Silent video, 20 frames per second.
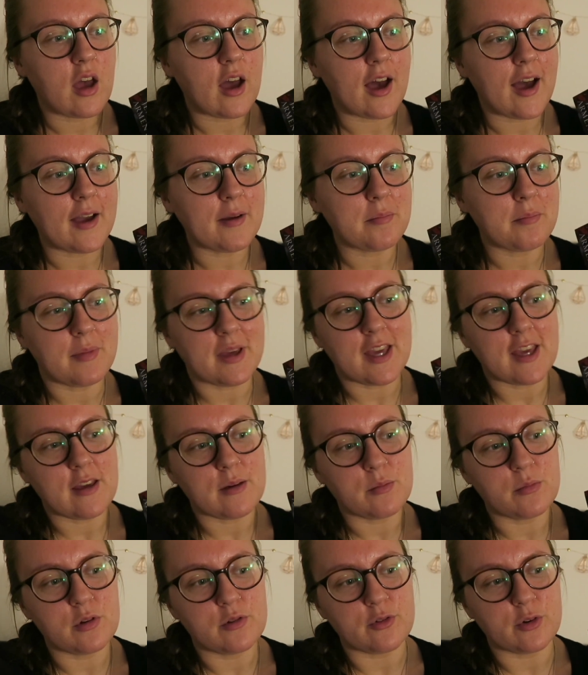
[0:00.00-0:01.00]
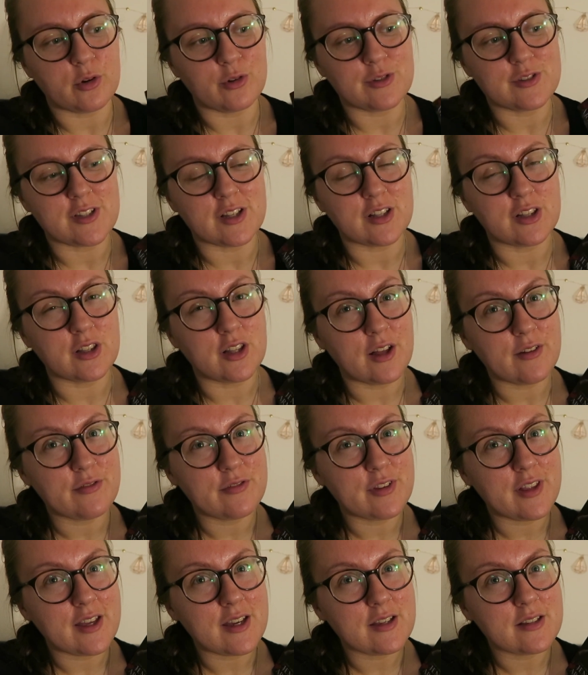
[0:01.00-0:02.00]
I may move on to
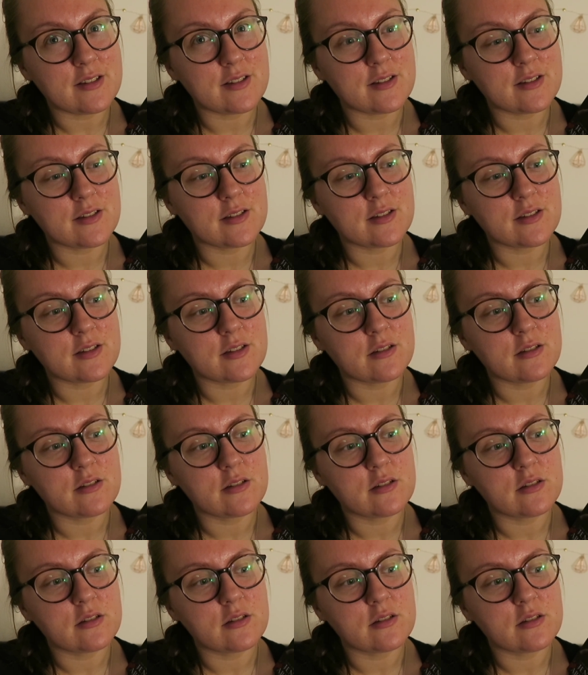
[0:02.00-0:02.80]
Loveless